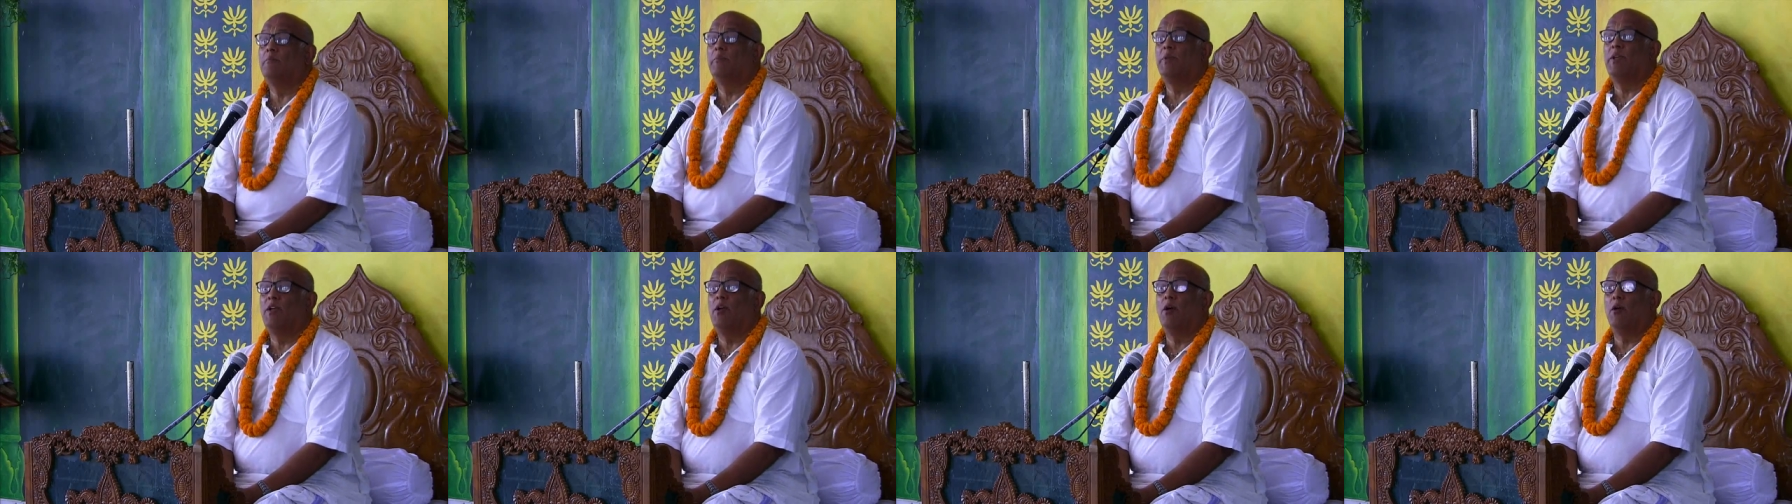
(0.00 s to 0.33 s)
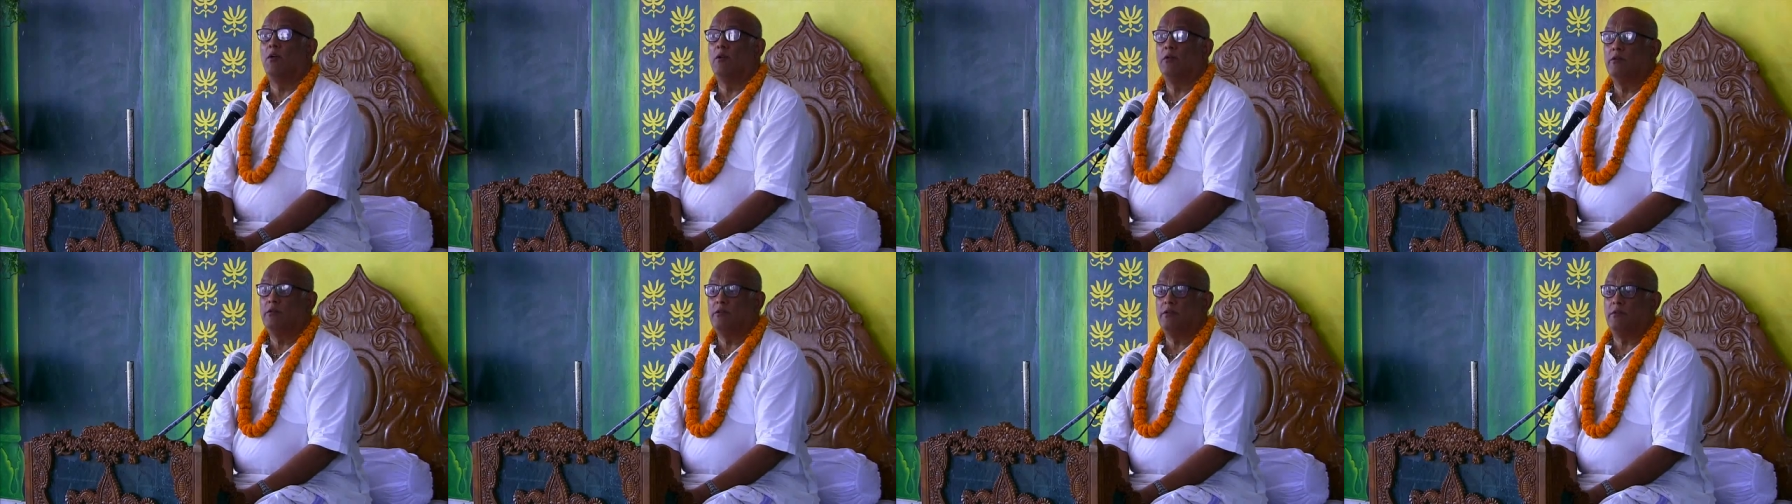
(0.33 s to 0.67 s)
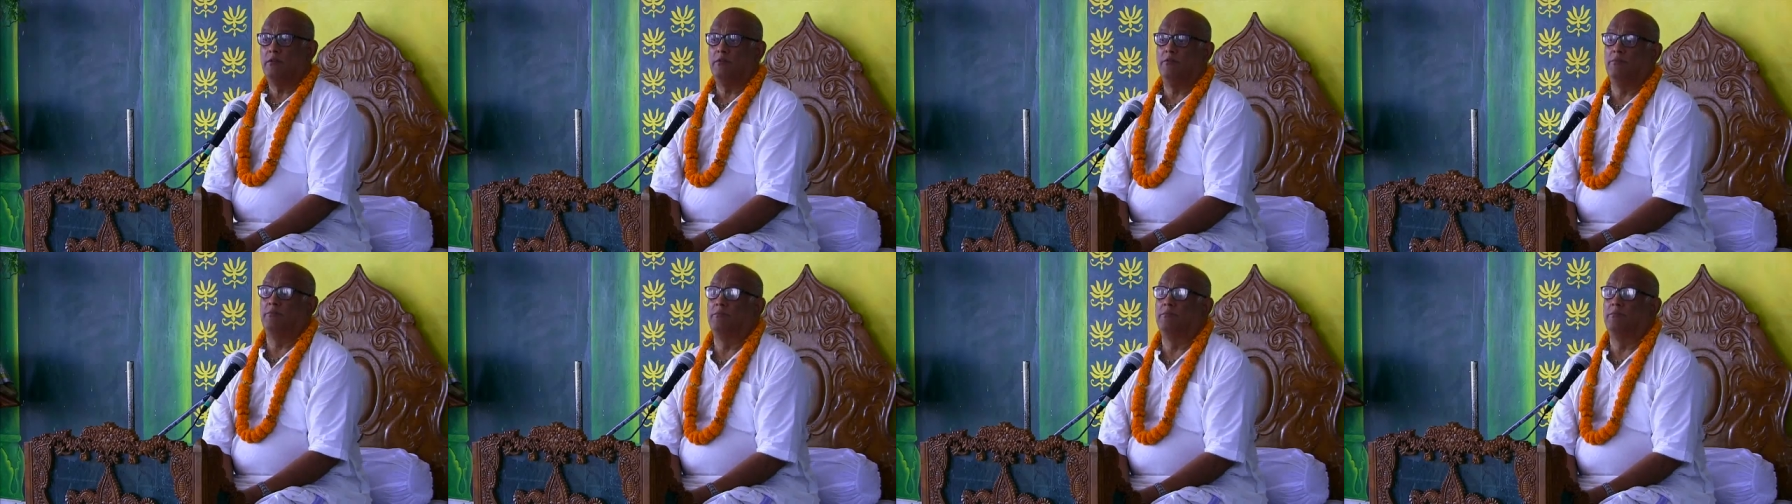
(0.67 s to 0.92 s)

beyond